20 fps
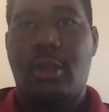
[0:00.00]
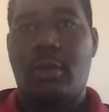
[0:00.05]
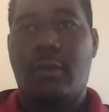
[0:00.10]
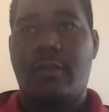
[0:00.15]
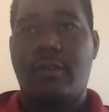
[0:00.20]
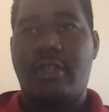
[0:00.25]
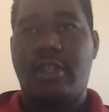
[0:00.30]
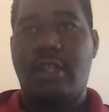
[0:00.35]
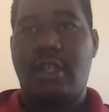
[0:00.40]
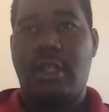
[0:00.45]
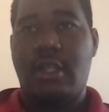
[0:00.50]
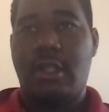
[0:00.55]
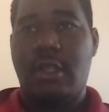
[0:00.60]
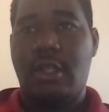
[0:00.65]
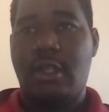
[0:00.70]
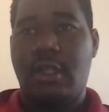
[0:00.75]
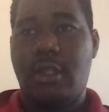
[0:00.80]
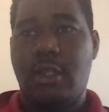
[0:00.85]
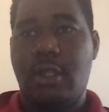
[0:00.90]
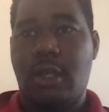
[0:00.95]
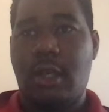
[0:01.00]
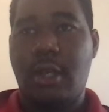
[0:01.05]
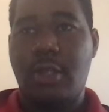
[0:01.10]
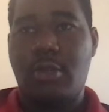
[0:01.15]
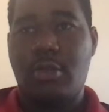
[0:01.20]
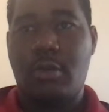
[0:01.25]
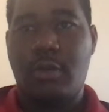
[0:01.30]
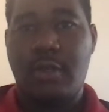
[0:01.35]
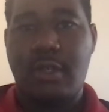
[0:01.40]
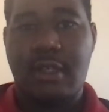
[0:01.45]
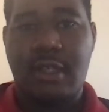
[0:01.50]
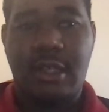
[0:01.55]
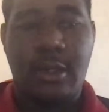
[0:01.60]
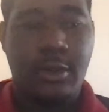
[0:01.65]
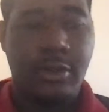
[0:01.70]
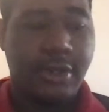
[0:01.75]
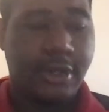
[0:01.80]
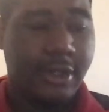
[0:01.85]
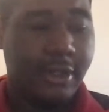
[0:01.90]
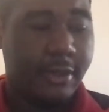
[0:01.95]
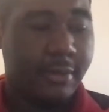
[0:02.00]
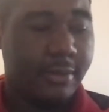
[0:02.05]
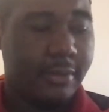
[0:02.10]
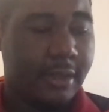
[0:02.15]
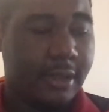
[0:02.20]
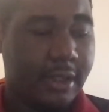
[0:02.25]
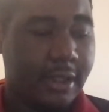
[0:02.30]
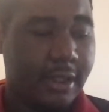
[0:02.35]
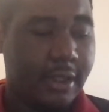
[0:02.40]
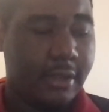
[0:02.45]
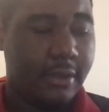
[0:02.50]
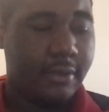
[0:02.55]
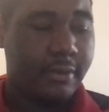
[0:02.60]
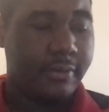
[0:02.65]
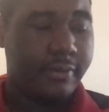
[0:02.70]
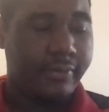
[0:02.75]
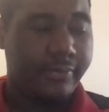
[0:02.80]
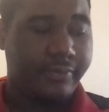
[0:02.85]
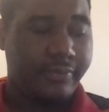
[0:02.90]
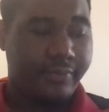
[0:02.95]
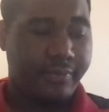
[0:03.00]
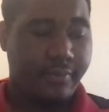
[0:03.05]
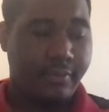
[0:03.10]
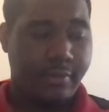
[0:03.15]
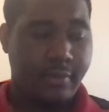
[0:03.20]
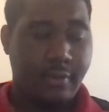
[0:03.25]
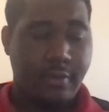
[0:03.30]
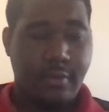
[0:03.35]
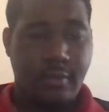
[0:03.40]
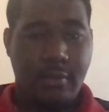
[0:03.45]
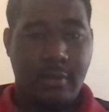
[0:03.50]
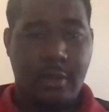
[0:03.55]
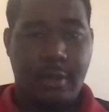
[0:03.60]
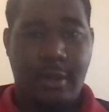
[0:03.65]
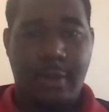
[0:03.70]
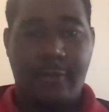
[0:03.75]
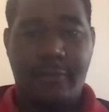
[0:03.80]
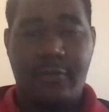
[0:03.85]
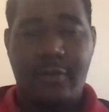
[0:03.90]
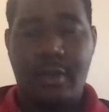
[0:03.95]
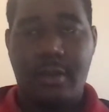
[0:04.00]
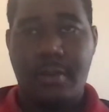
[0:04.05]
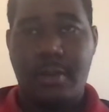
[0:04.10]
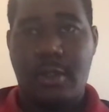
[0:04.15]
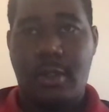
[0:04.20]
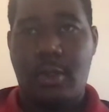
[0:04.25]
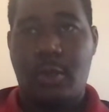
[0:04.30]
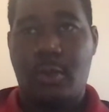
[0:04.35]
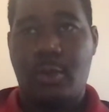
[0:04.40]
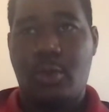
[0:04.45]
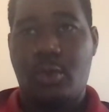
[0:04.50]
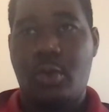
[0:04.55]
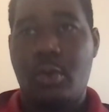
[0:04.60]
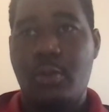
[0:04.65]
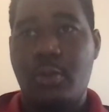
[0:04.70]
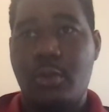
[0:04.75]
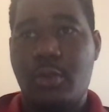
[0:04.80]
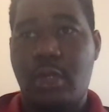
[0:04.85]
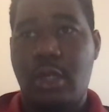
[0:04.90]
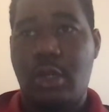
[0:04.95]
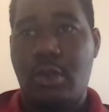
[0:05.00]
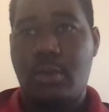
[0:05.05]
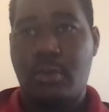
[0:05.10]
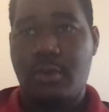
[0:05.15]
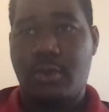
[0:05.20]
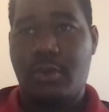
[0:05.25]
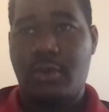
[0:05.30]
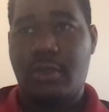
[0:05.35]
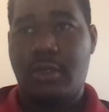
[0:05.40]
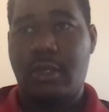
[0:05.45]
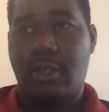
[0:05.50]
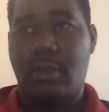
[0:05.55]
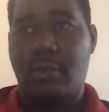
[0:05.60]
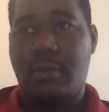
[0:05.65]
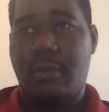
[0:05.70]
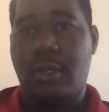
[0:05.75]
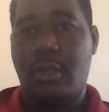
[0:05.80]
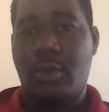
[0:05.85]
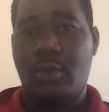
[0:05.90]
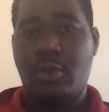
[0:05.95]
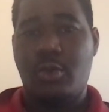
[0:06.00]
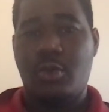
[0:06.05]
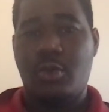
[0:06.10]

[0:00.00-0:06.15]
obviously the Ice Warriors killed them, and then And then Phipps, he almost got killed, but he was